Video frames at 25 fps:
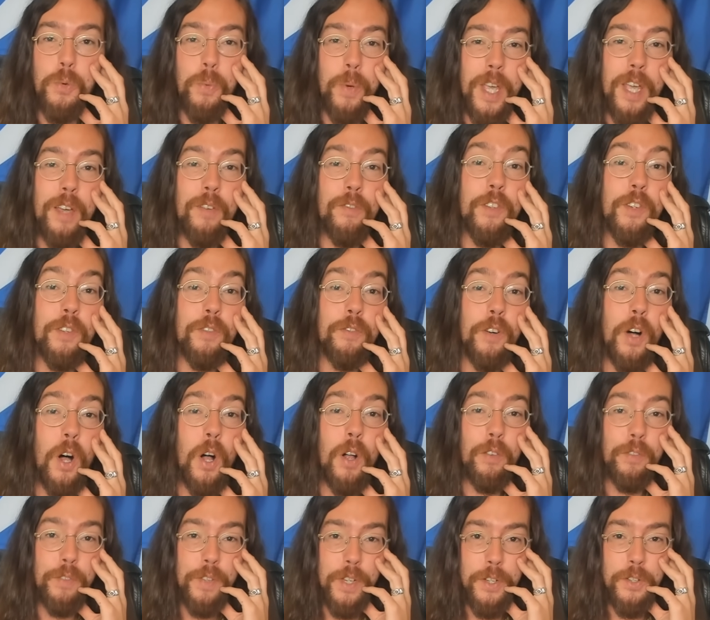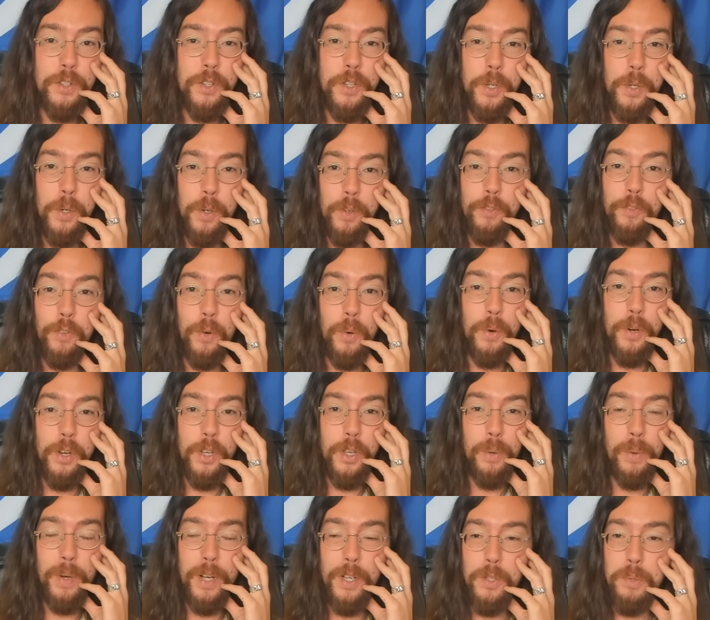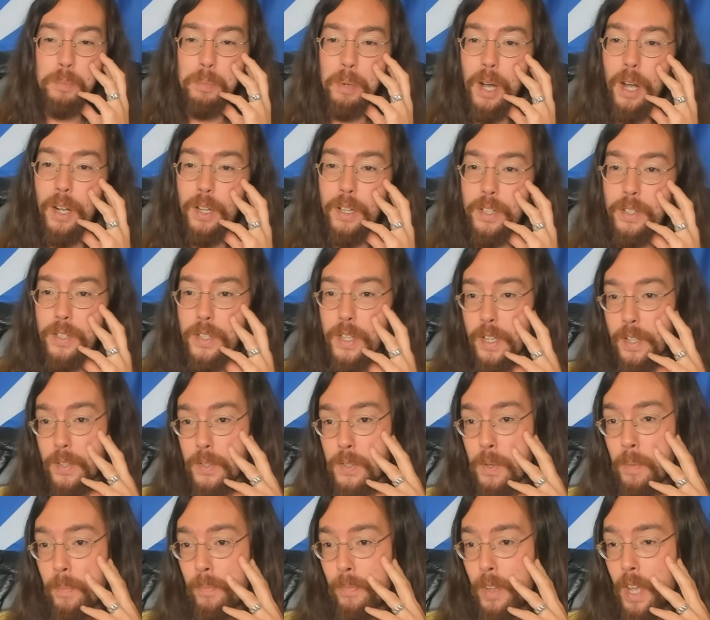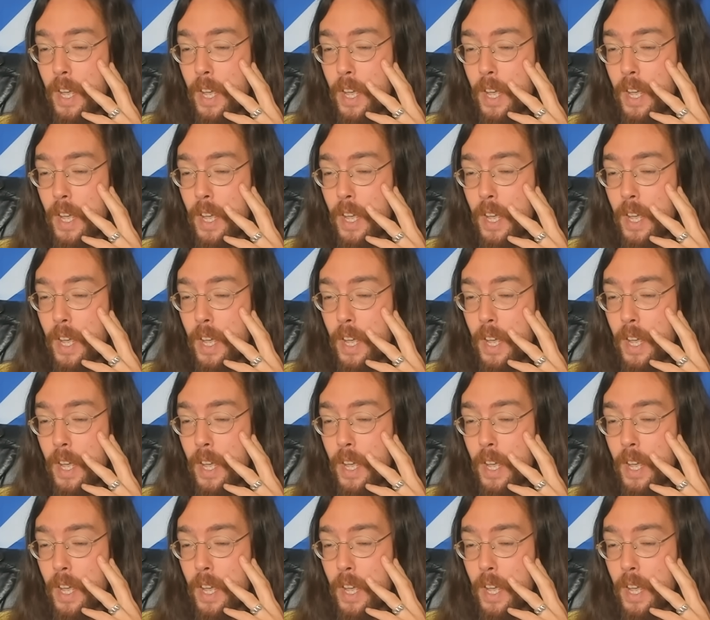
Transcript: we have devolved into for U.S. politics.